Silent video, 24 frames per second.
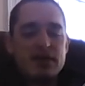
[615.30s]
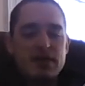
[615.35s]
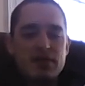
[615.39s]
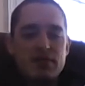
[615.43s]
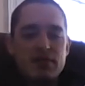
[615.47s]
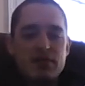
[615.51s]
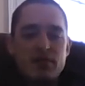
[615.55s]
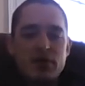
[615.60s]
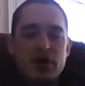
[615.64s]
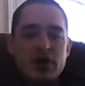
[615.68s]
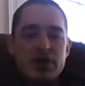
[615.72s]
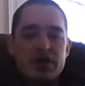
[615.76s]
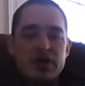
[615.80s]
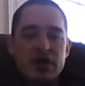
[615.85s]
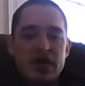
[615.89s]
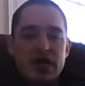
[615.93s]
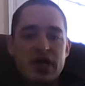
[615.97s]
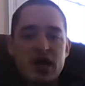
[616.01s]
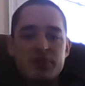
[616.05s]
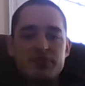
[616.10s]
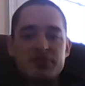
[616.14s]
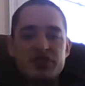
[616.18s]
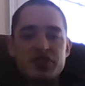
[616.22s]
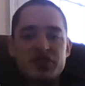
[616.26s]
where it
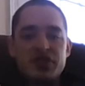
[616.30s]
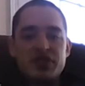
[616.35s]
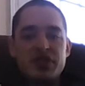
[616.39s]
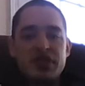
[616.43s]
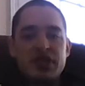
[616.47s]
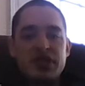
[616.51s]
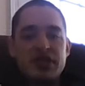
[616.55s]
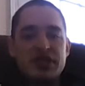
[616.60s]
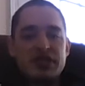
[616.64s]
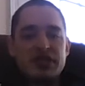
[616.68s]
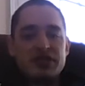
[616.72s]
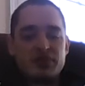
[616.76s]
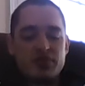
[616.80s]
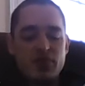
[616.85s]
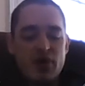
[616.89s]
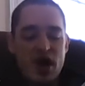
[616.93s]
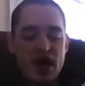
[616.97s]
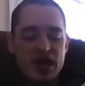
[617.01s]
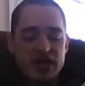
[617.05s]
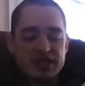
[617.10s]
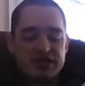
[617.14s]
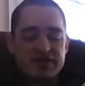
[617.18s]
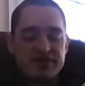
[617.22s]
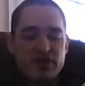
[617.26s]
comes to these
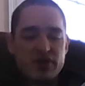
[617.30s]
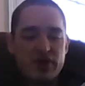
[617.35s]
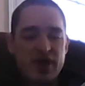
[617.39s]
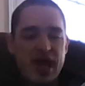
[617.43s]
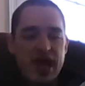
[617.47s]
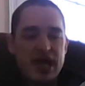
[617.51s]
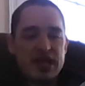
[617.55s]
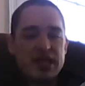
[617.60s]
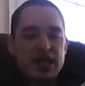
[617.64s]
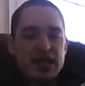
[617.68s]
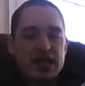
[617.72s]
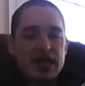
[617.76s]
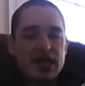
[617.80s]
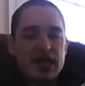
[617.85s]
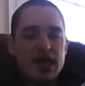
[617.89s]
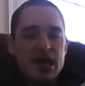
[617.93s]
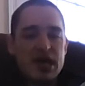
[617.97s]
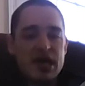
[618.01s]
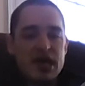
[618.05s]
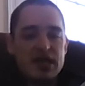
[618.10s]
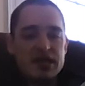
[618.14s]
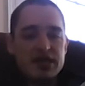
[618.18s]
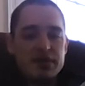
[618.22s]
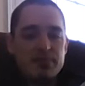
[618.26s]
rocks and volcanic
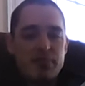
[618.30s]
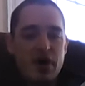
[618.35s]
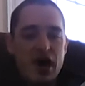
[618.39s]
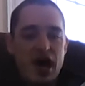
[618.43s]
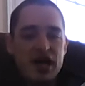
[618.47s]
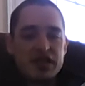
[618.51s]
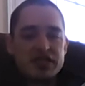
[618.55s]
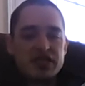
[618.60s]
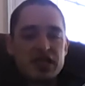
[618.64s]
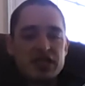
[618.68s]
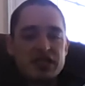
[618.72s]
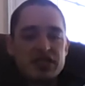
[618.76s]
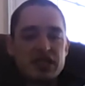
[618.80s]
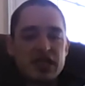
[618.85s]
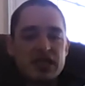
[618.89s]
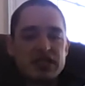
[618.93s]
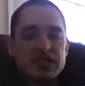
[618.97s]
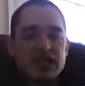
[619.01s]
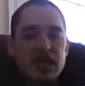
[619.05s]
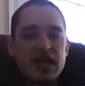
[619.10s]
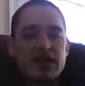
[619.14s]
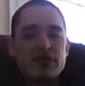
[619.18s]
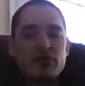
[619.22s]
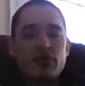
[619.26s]
deposits,
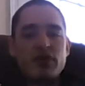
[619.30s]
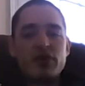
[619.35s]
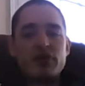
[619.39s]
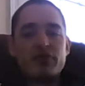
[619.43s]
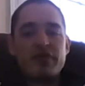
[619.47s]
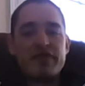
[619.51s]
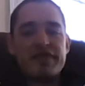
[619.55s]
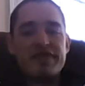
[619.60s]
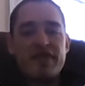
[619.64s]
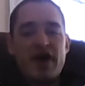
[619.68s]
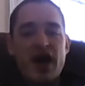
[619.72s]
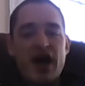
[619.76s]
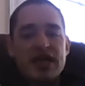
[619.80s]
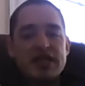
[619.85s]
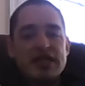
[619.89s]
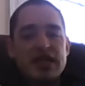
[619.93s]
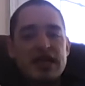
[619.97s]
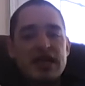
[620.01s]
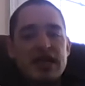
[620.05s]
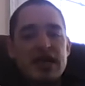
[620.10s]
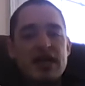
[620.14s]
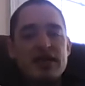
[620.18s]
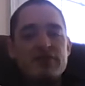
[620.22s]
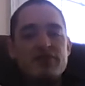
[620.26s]
it's like oil
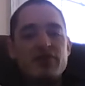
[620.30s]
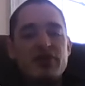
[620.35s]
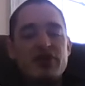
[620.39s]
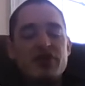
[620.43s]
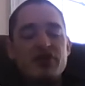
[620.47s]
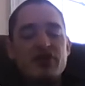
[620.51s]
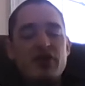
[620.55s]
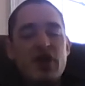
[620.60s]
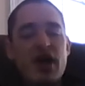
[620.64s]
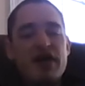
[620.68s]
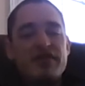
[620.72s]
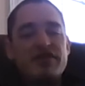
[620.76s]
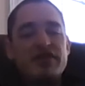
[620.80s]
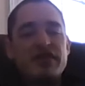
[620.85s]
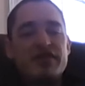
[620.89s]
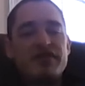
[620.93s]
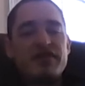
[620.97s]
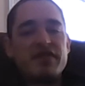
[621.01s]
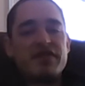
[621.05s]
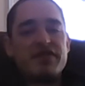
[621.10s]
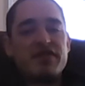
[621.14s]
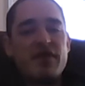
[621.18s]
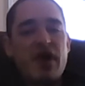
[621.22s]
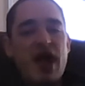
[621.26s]
refining, and where you have
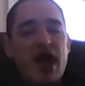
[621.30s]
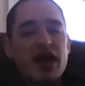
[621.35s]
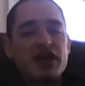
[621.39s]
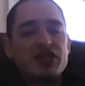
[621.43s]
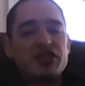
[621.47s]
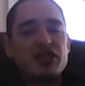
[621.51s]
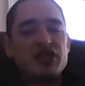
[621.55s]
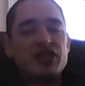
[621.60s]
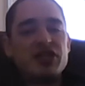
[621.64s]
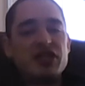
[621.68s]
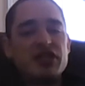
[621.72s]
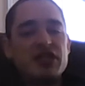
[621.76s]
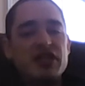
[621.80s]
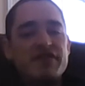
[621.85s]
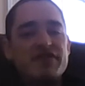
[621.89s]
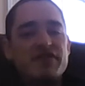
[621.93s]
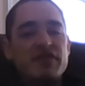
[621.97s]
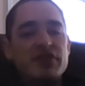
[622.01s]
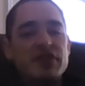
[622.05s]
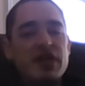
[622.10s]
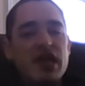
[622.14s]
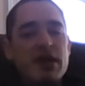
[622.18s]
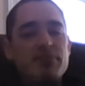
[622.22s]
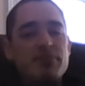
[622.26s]
different fractions at
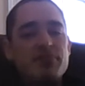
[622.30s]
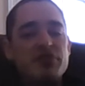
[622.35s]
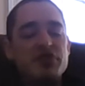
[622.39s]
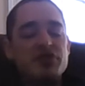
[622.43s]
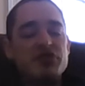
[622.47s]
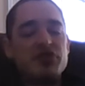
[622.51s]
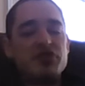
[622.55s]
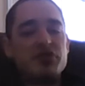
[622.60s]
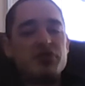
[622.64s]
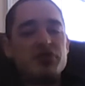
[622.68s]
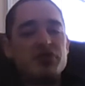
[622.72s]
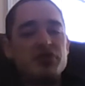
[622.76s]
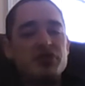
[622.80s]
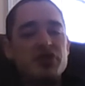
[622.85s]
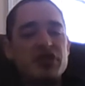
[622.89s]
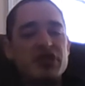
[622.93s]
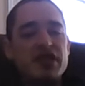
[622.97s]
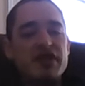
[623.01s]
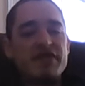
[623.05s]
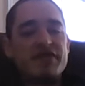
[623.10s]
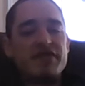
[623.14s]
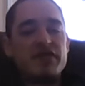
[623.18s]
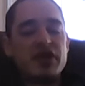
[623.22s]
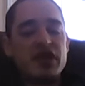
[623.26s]
different temperatures,
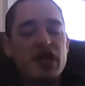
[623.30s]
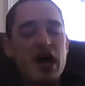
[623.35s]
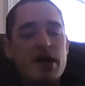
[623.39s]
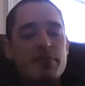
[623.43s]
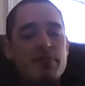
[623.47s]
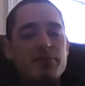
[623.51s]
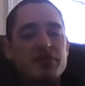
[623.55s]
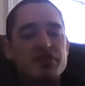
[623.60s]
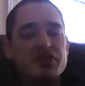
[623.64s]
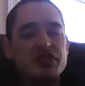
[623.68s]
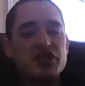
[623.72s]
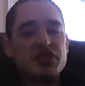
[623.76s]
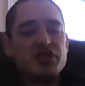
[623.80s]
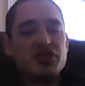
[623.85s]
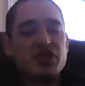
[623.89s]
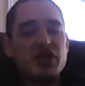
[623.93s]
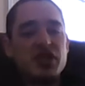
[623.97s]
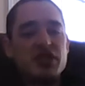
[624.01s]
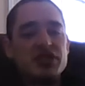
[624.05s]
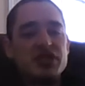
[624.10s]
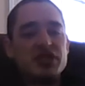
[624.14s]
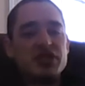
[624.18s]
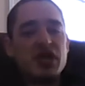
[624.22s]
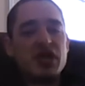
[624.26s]
at different
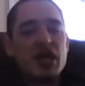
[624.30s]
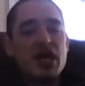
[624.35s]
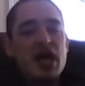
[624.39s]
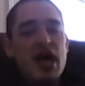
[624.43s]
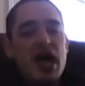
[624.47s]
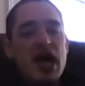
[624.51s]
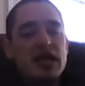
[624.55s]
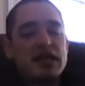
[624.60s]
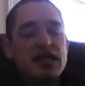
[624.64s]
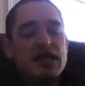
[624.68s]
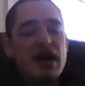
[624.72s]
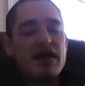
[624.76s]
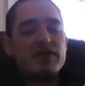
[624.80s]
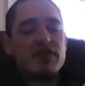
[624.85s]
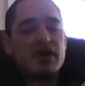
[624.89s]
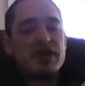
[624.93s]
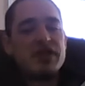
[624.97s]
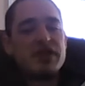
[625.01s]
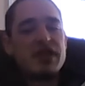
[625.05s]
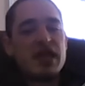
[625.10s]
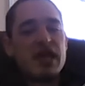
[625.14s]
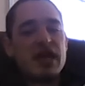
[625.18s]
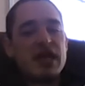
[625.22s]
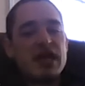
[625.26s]
compositions, and
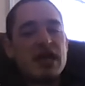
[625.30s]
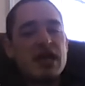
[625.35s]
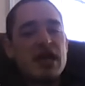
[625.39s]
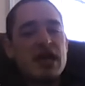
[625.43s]
everything.